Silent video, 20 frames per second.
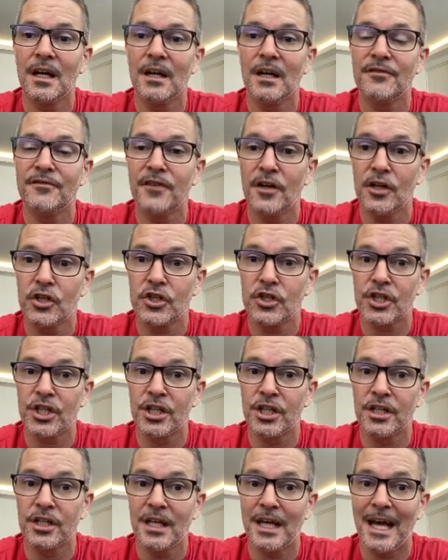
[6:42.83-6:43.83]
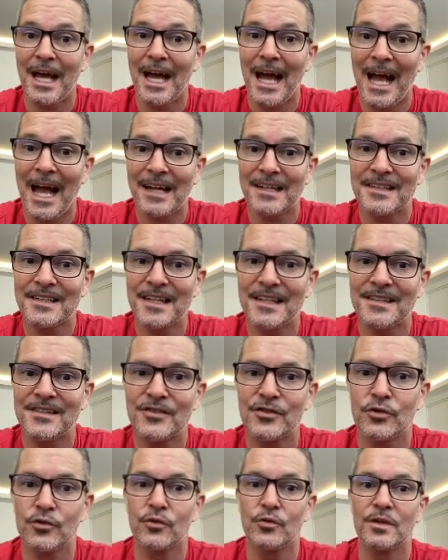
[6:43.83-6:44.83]
function access
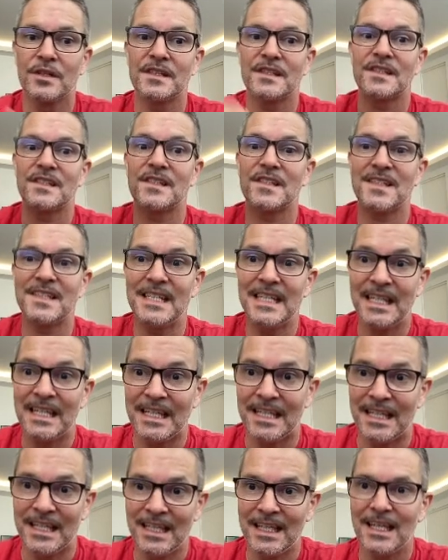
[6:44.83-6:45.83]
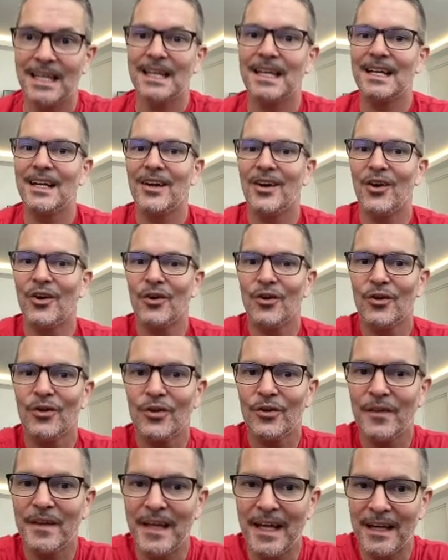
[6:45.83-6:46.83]
to see
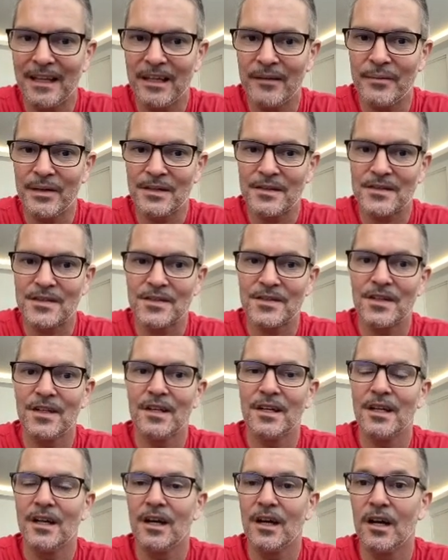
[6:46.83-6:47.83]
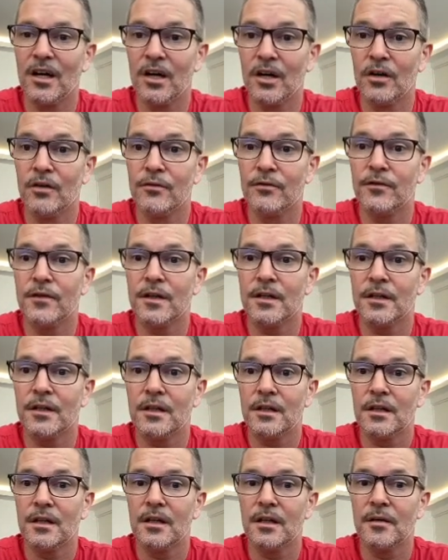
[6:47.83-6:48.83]
all the elements of
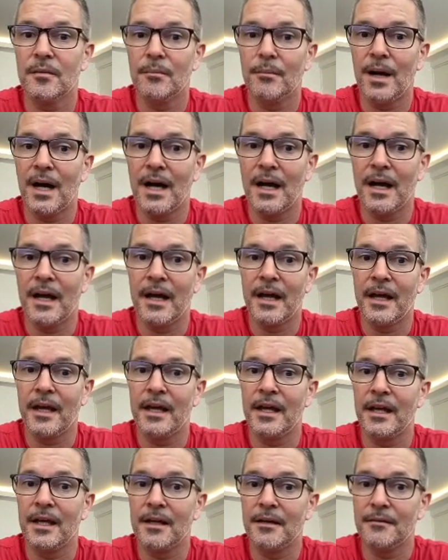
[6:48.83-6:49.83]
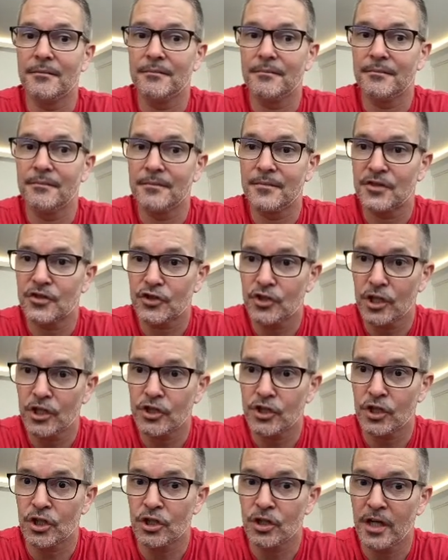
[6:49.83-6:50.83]
my
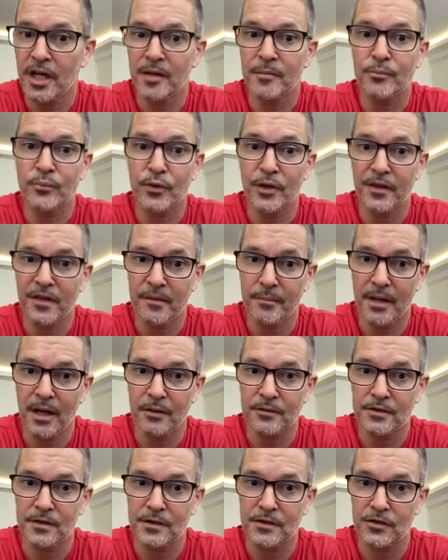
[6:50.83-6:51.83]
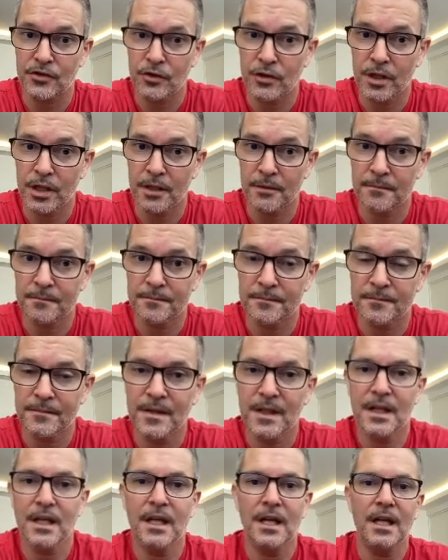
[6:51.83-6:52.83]
structure and print them out to the screen.
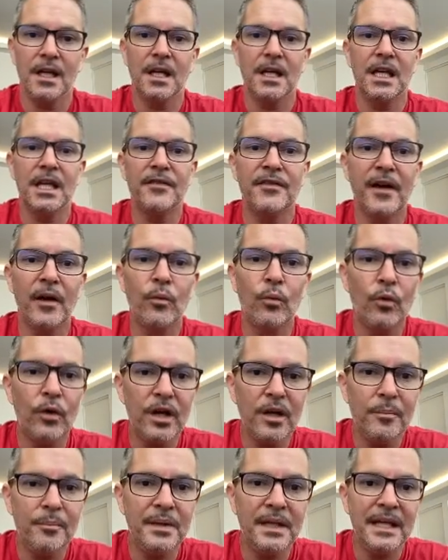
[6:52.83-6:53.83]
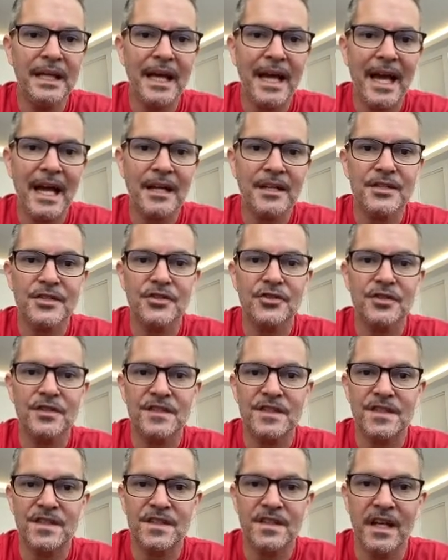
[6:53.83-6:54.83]
If I want to be extra
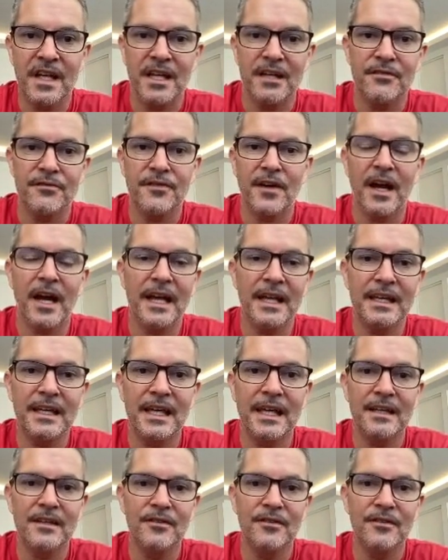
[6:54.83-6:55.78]
safe, I can